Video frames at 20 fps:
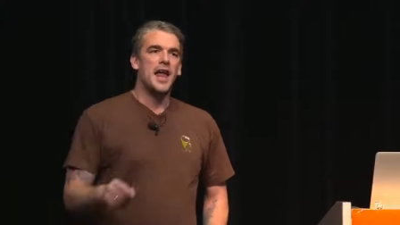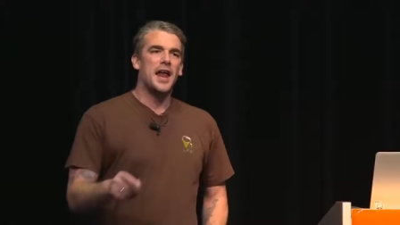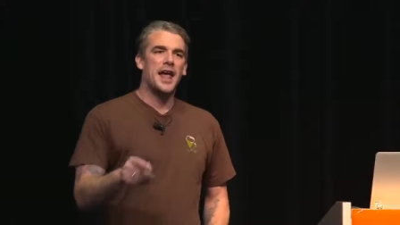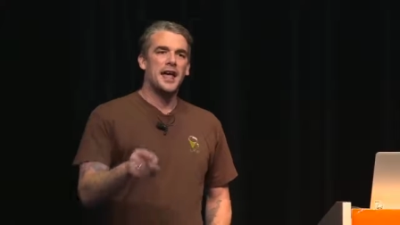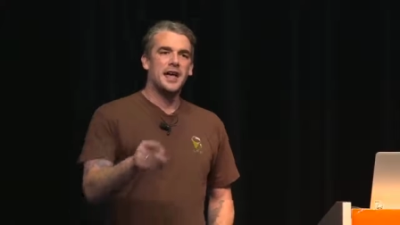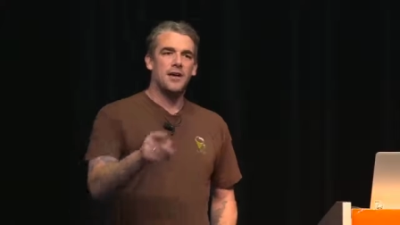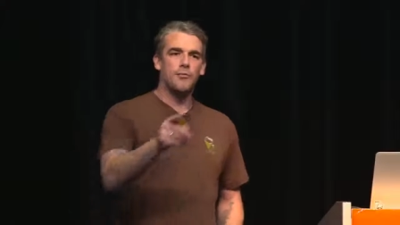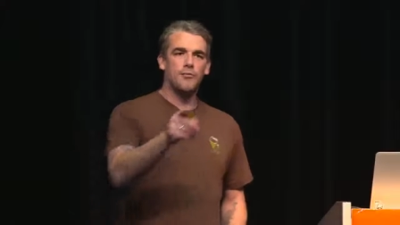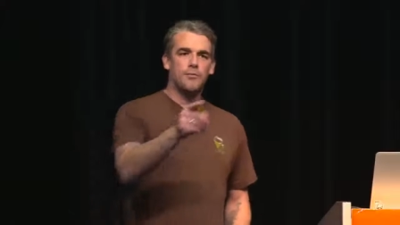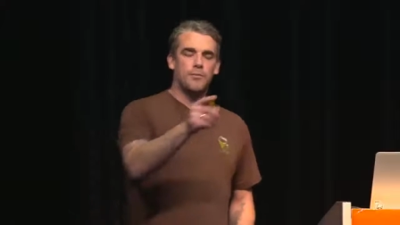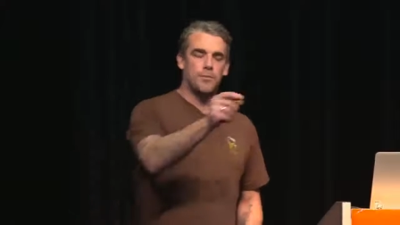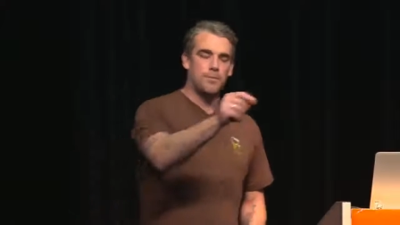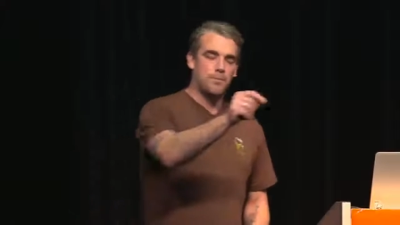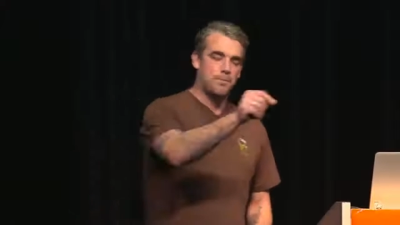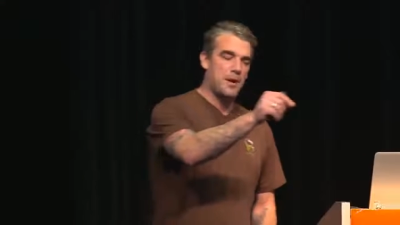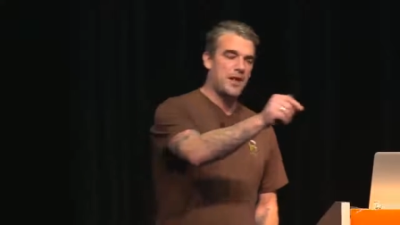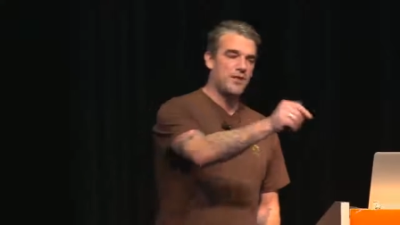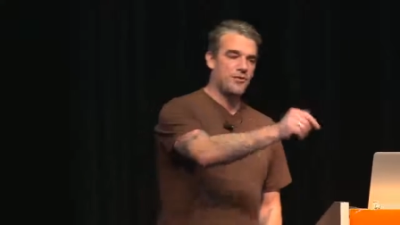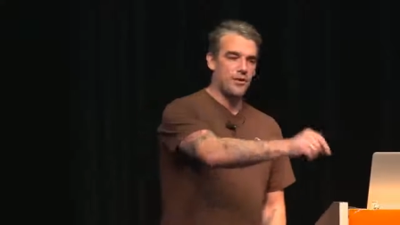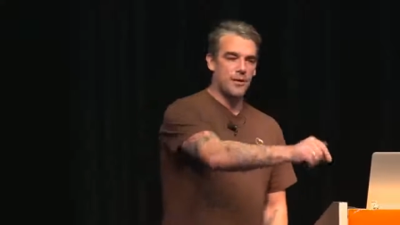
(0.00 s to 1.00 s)
And I can
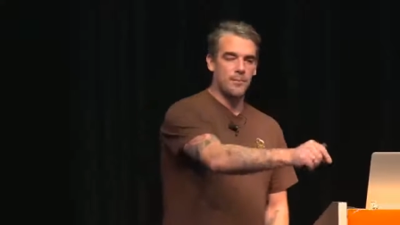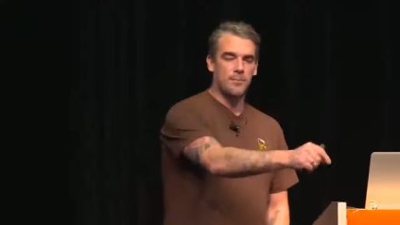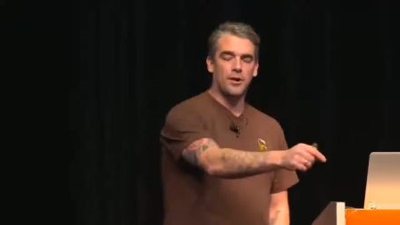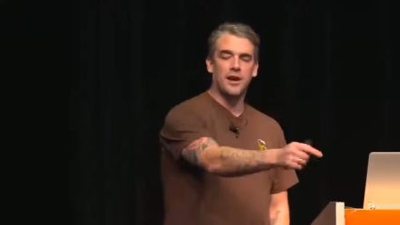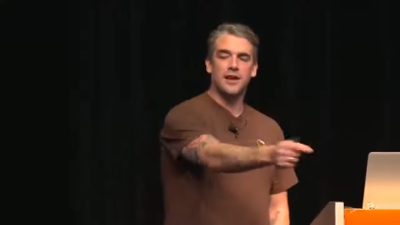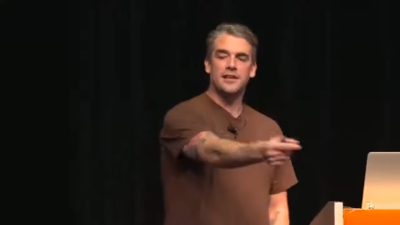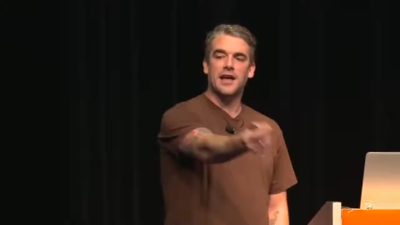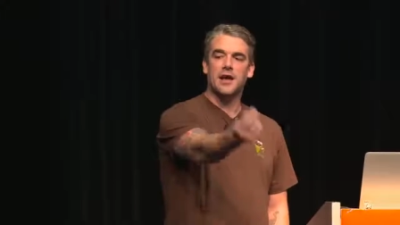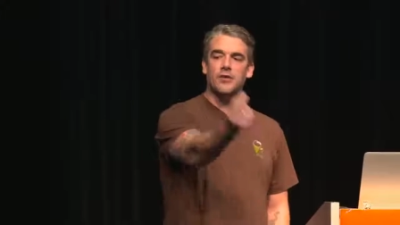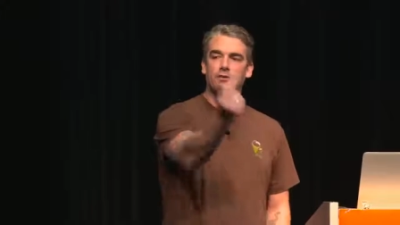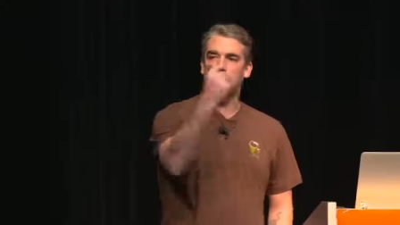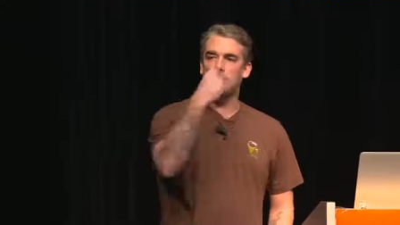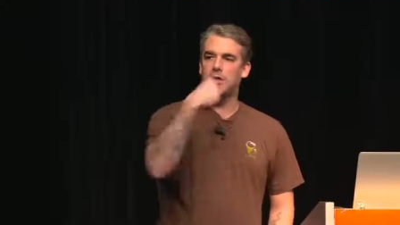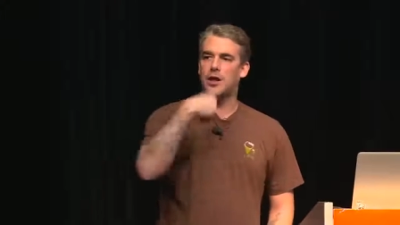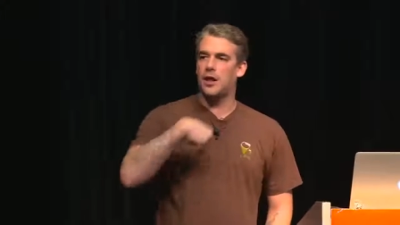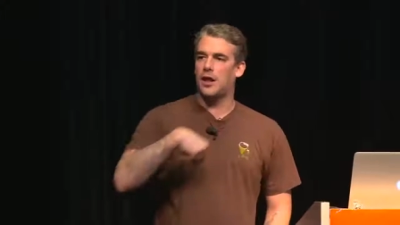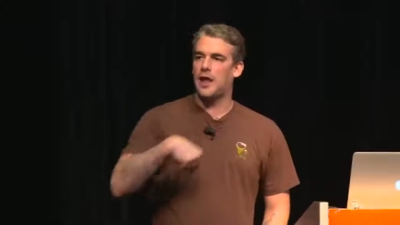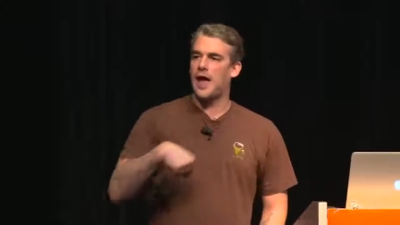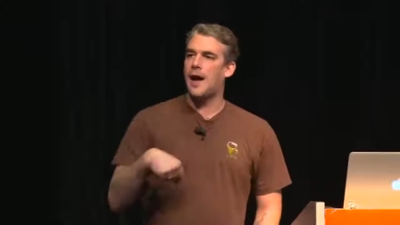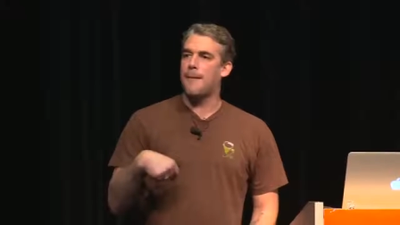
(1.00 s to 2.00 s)
basically bring it down to a
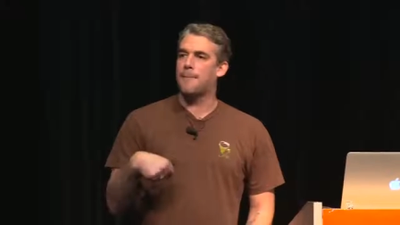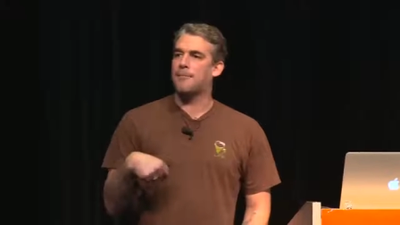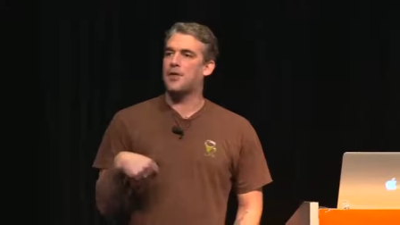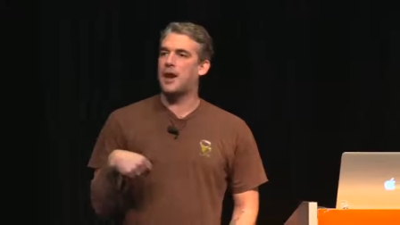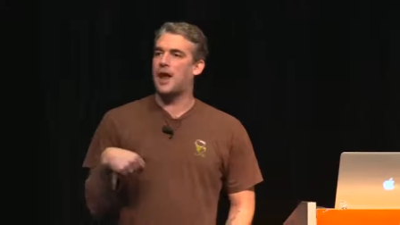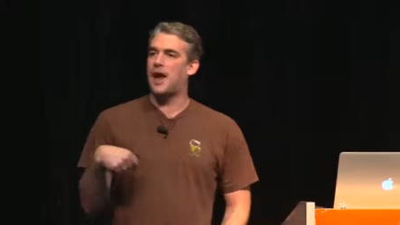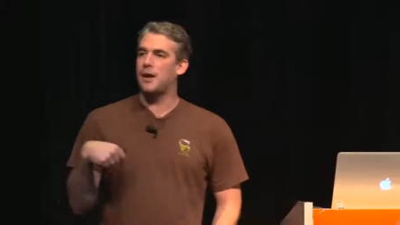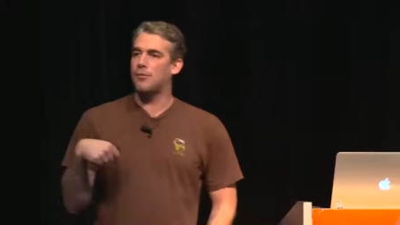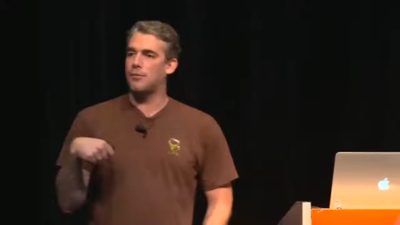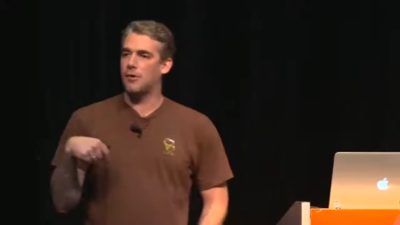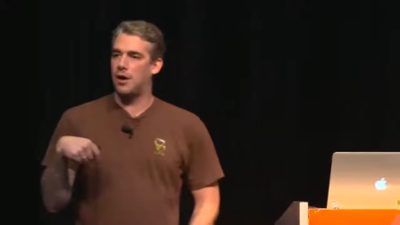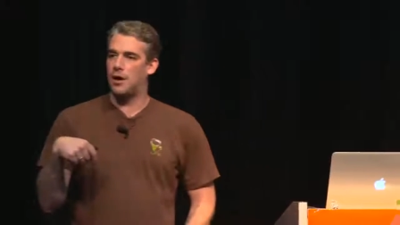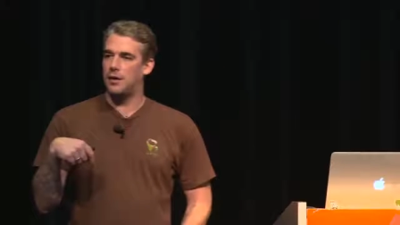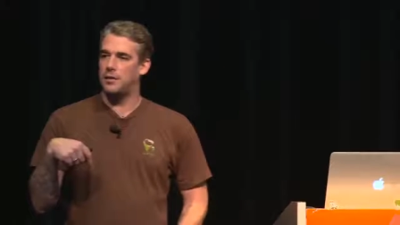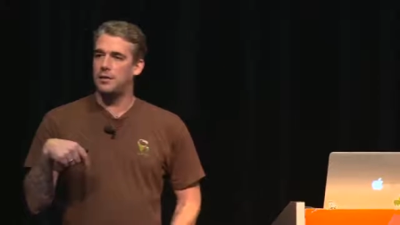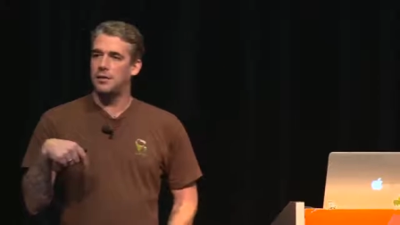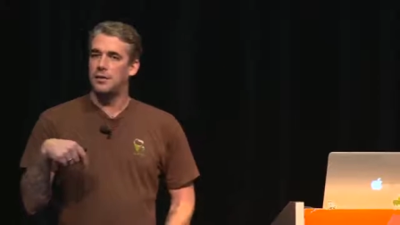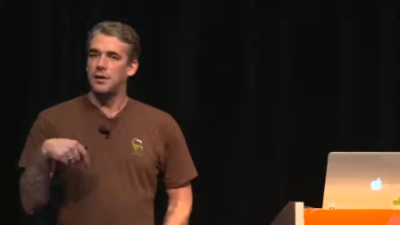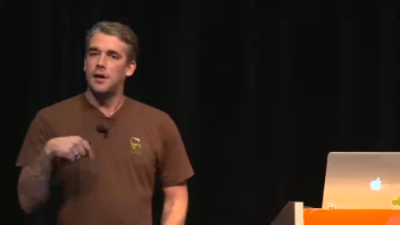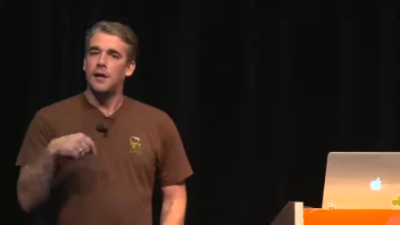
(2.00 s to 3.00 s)
little app that I
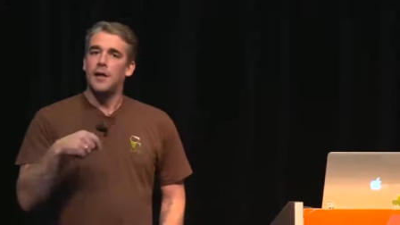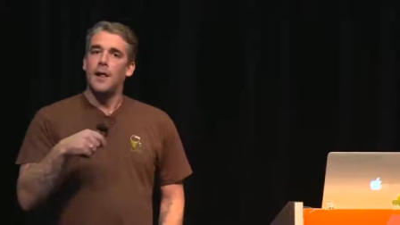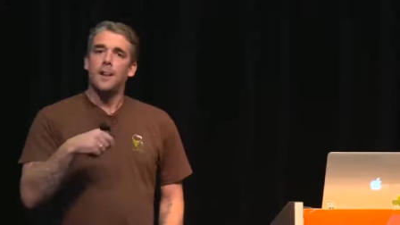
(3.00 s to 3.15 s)
run